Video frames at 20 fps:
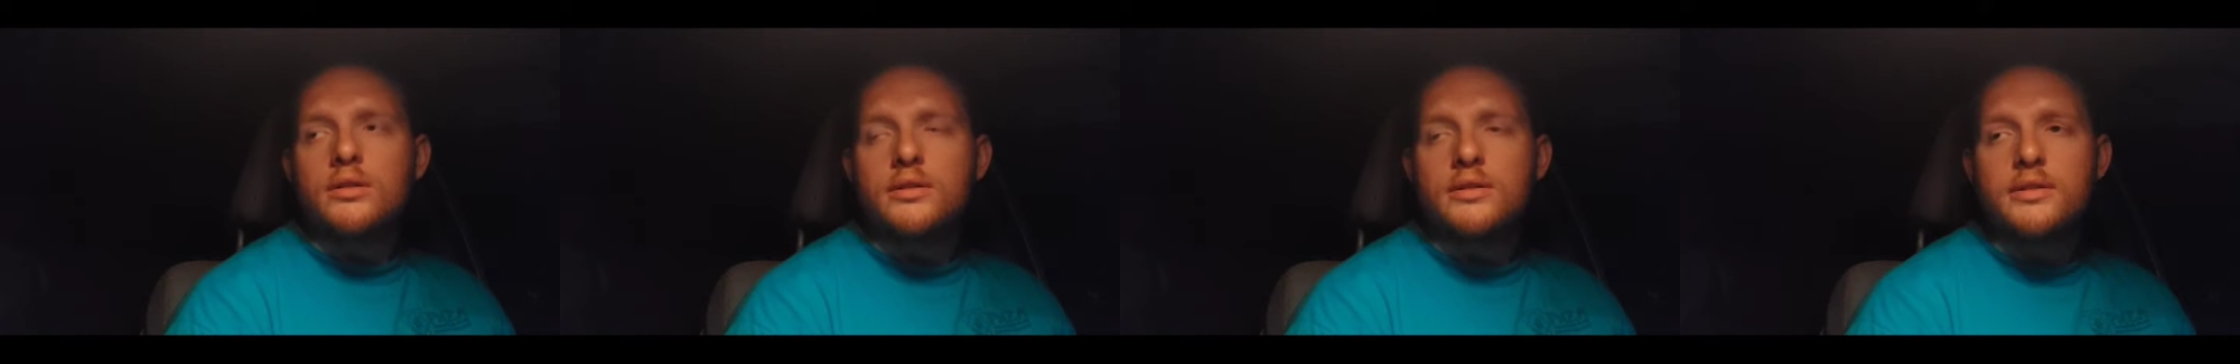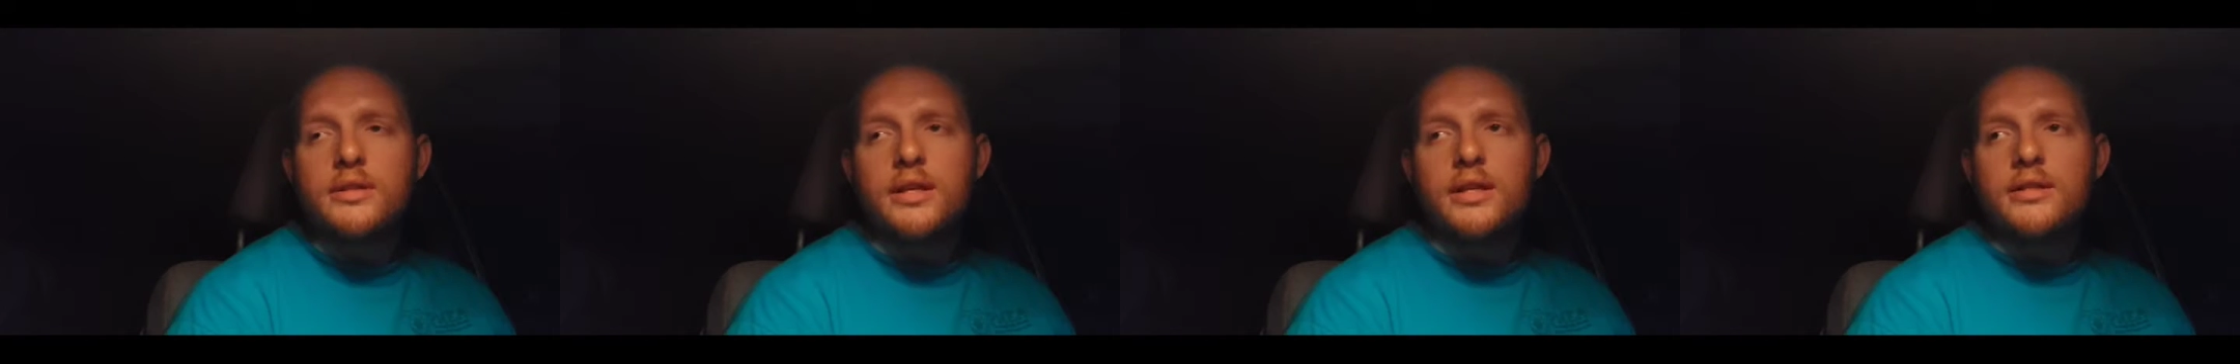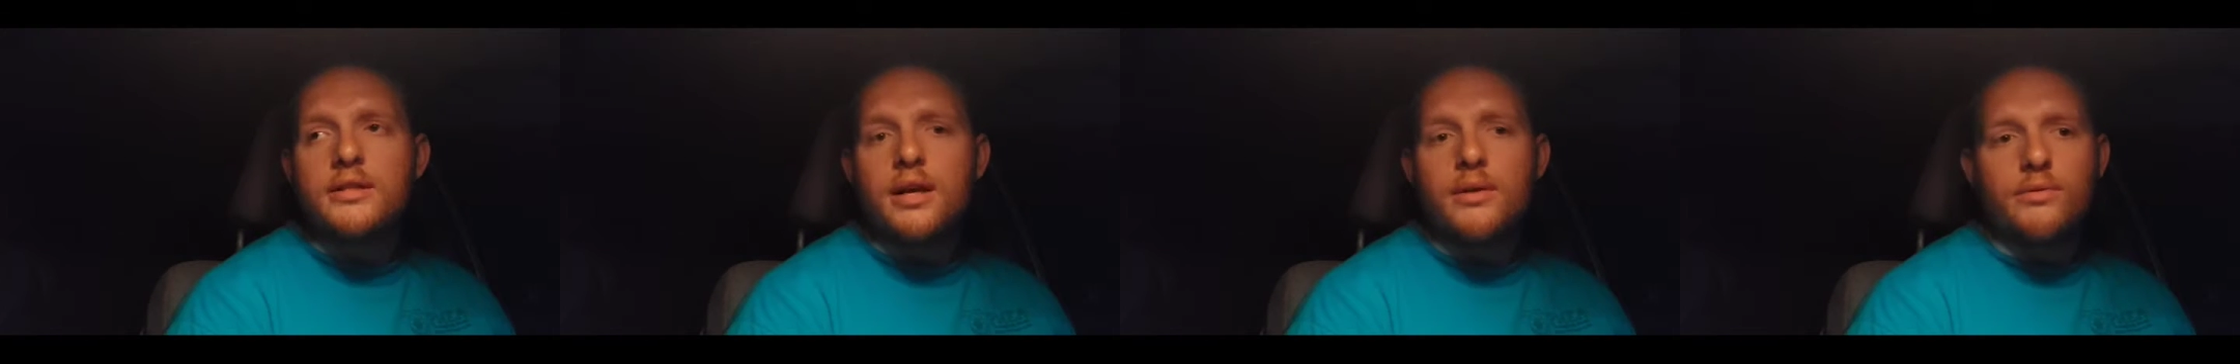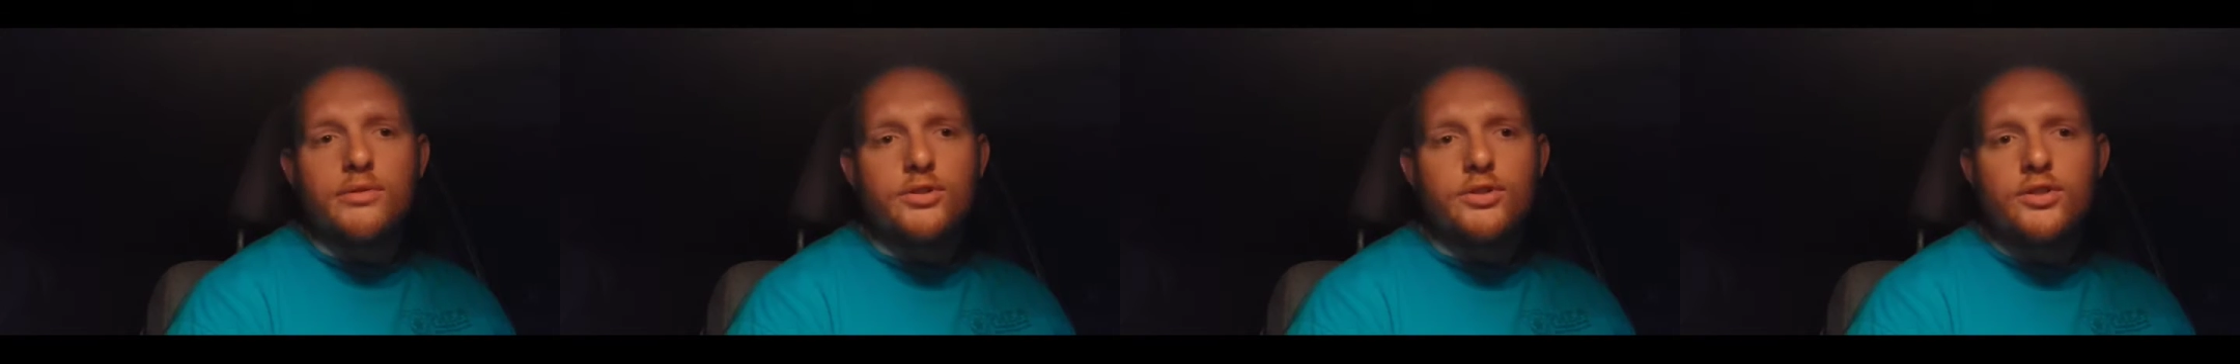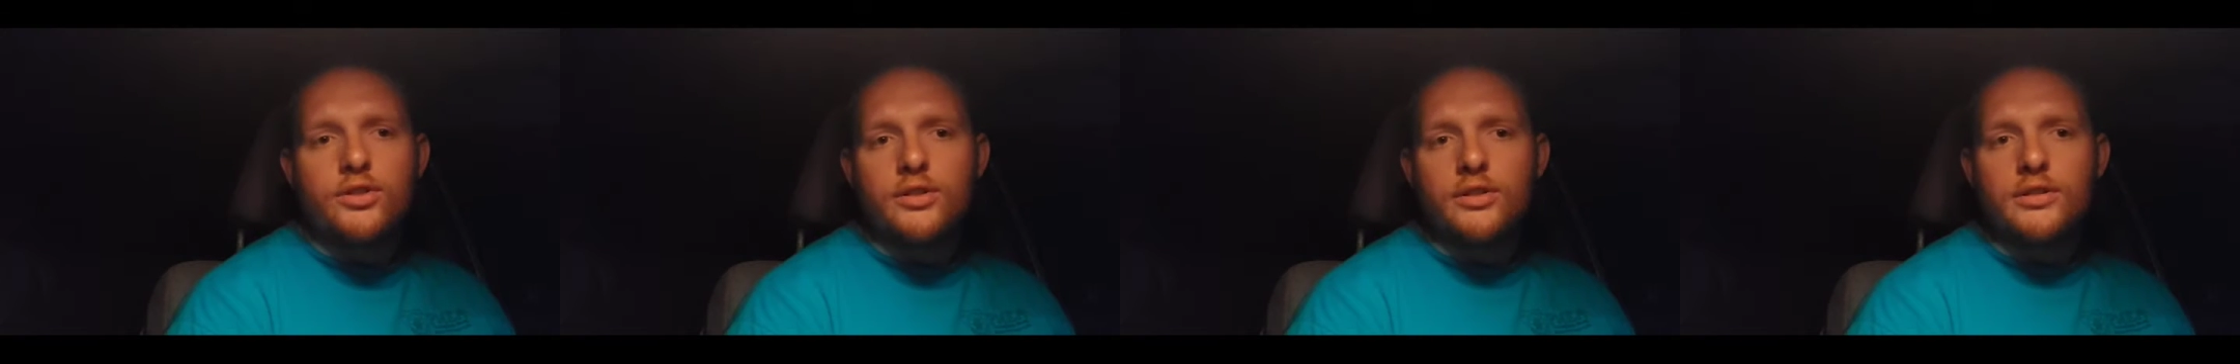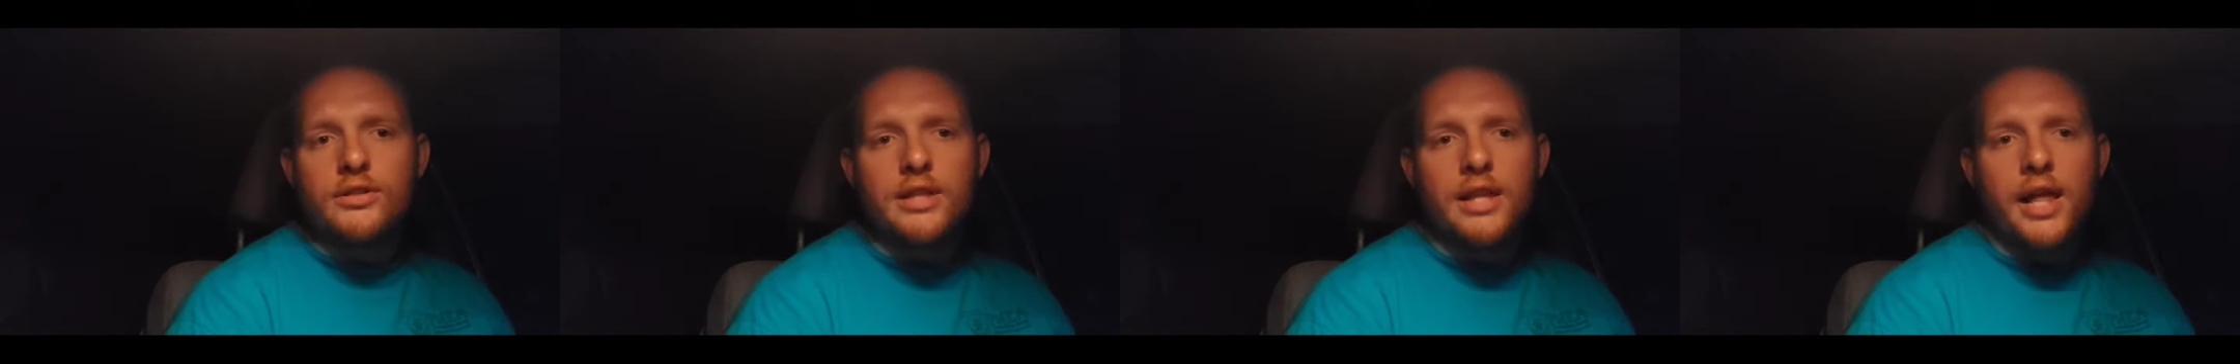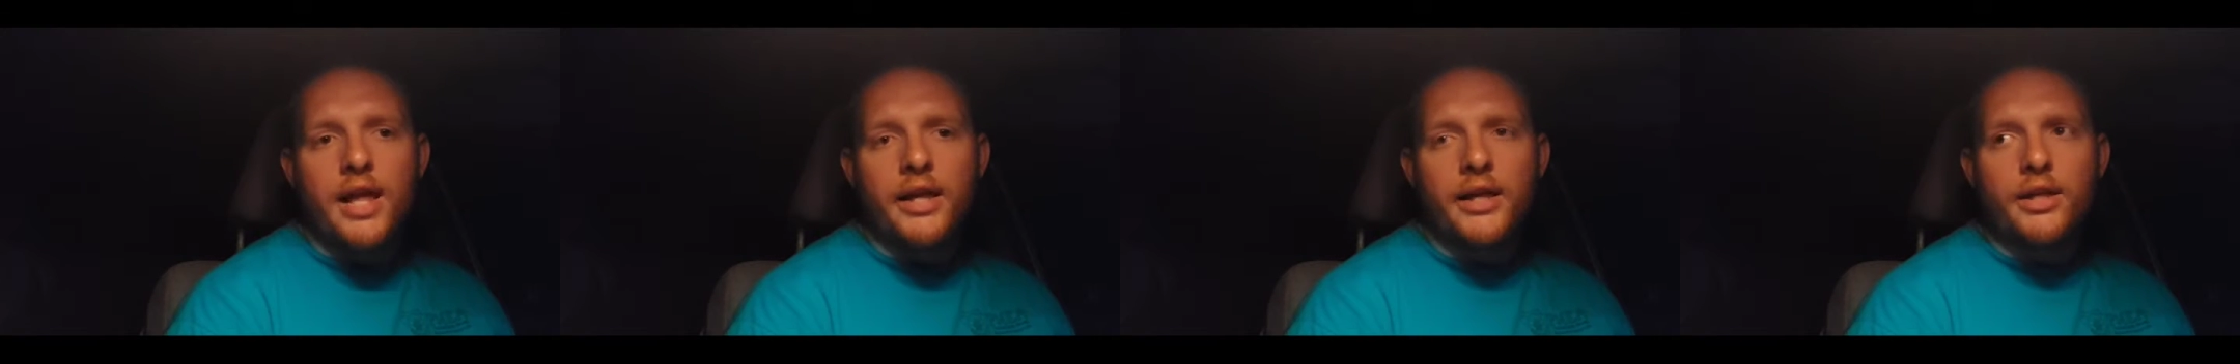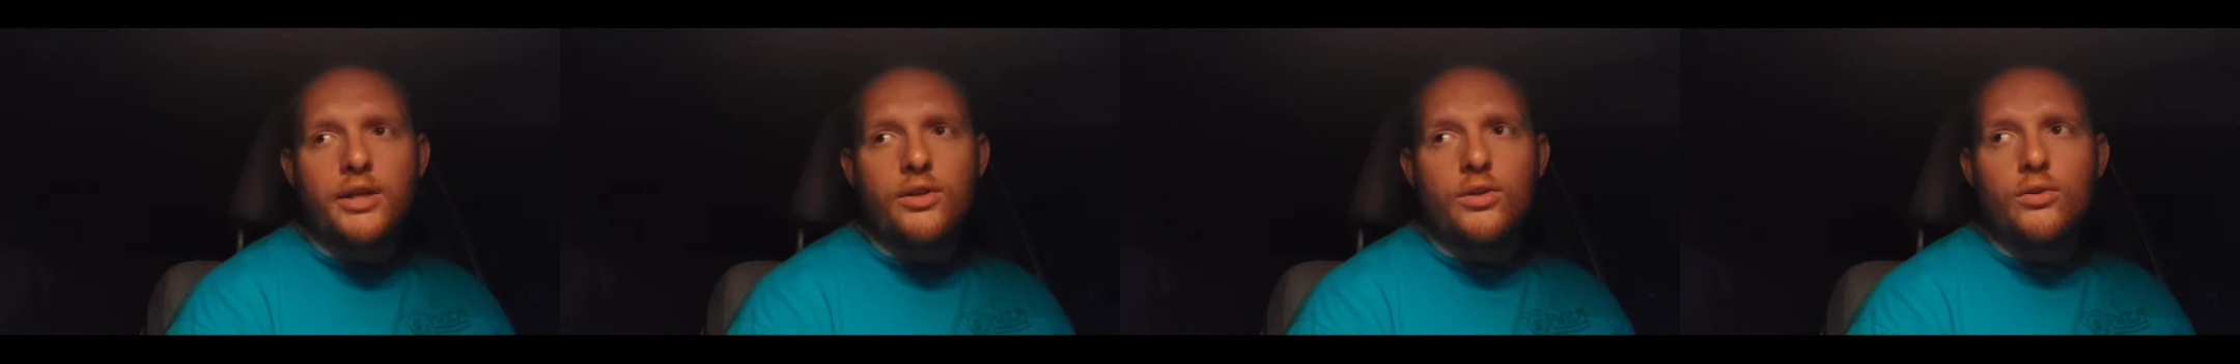It says I was just
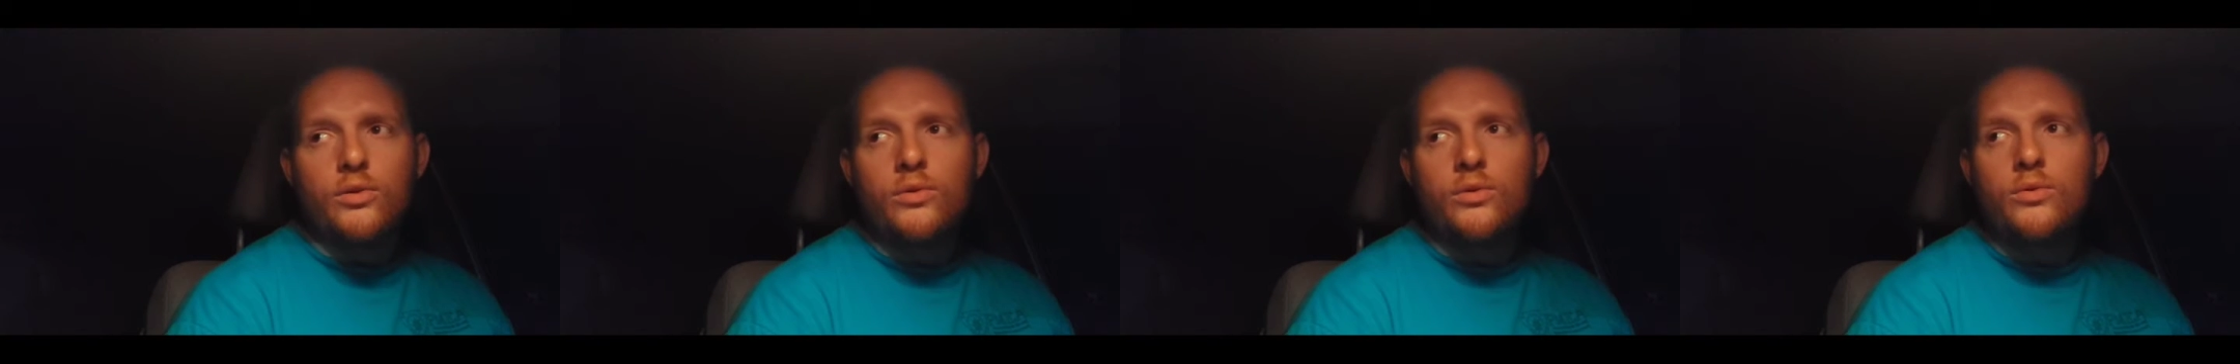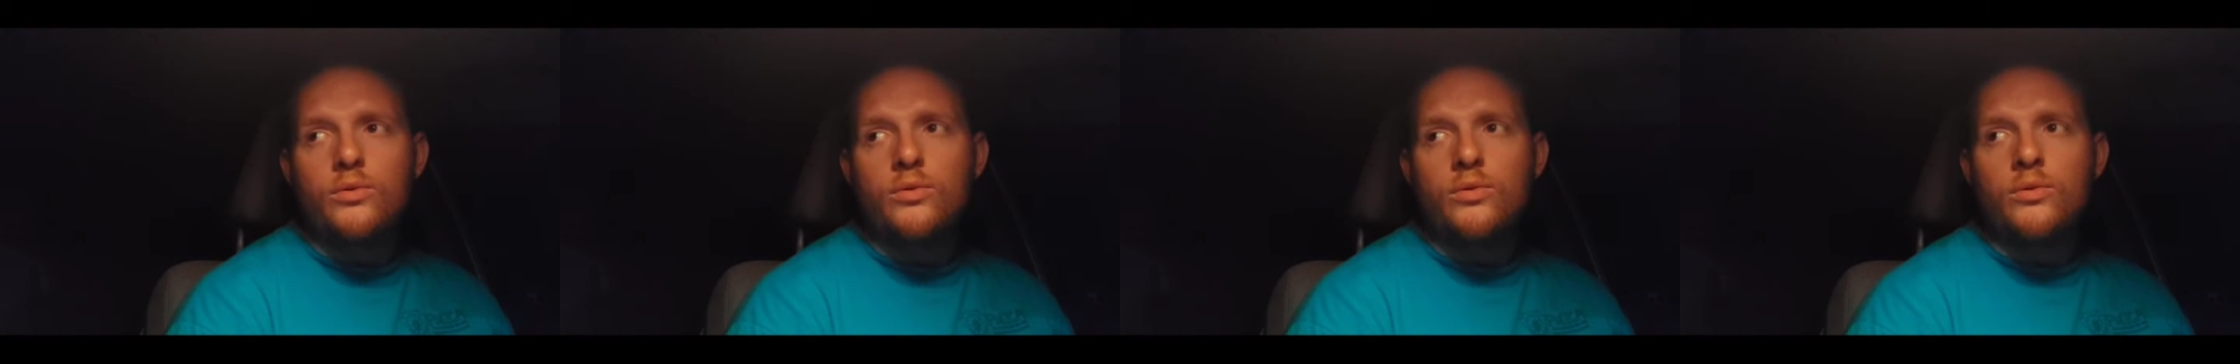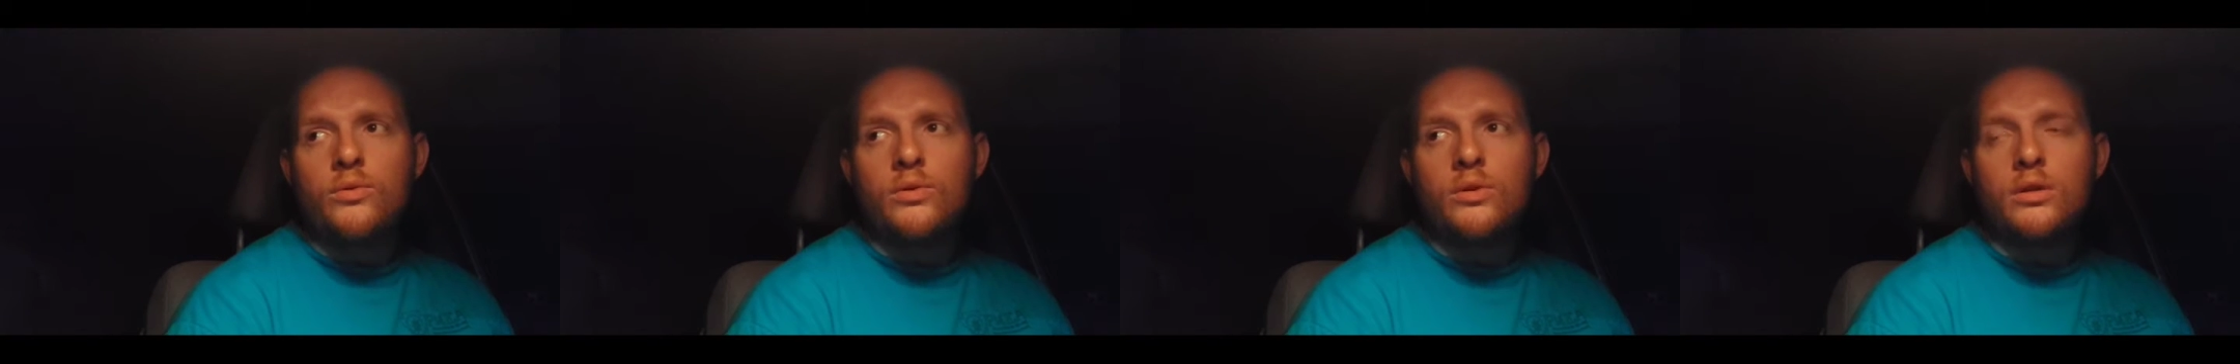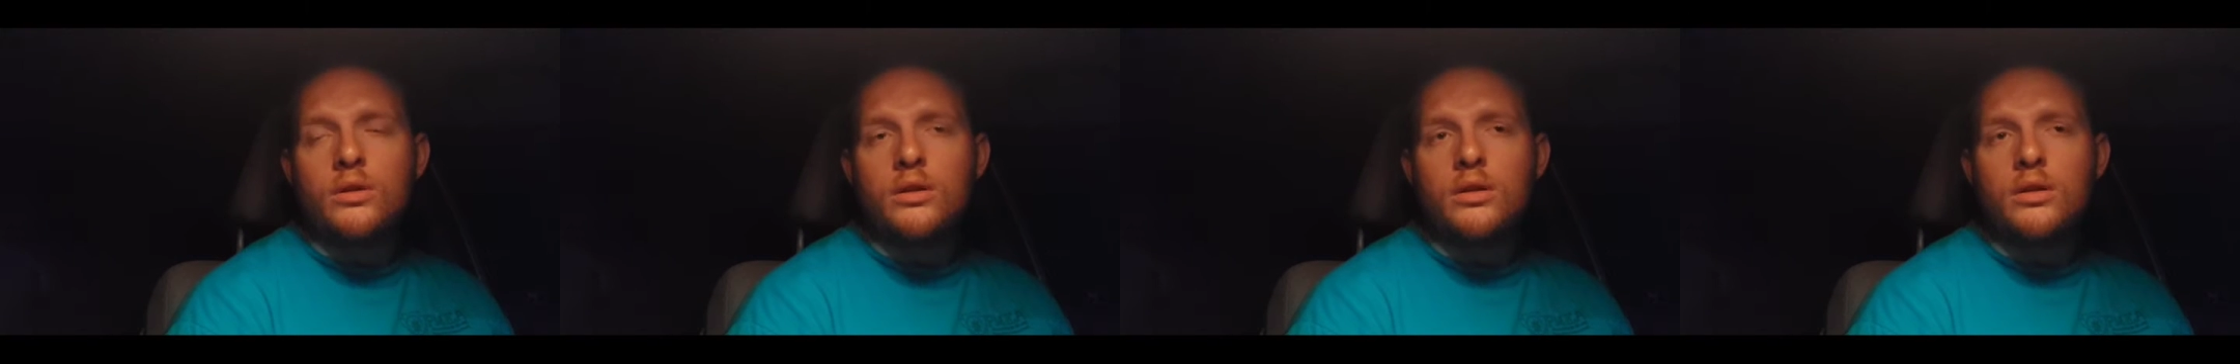like you.